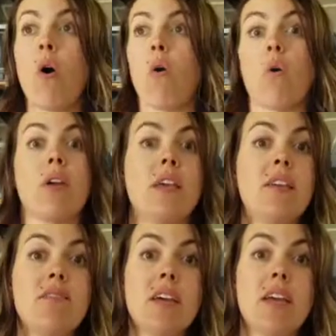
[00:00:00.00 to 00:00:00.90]
Or
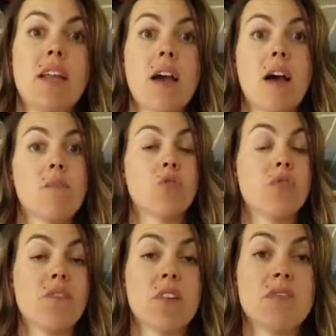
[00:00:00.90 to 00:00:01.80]
even
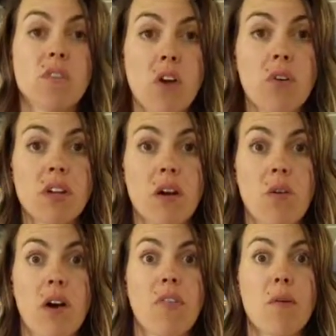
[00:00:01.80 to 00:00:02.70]
derivatives of coconut
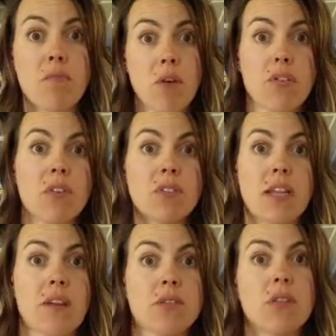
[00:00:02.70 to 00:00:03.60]
oil. They broke those
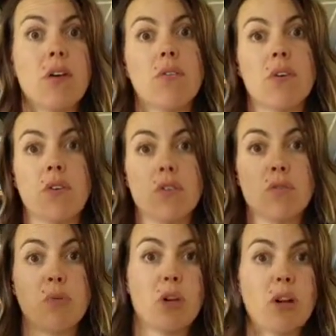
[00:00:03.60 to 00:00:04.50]
down. So, there's
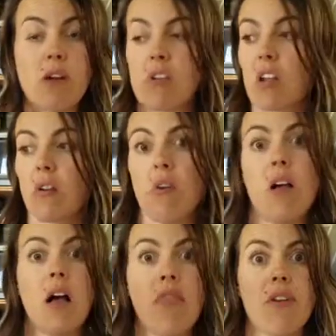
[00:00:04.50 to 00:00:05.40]
pure coconut
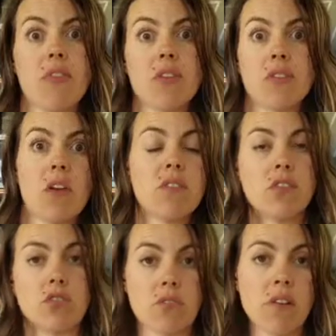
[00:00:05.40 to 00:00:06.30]
oil and then there's all these
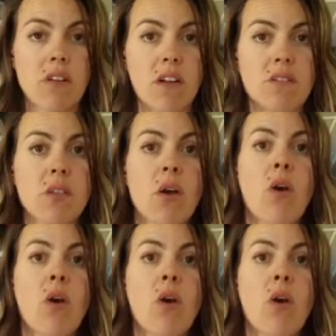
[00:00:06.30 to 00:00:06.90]
derivatives.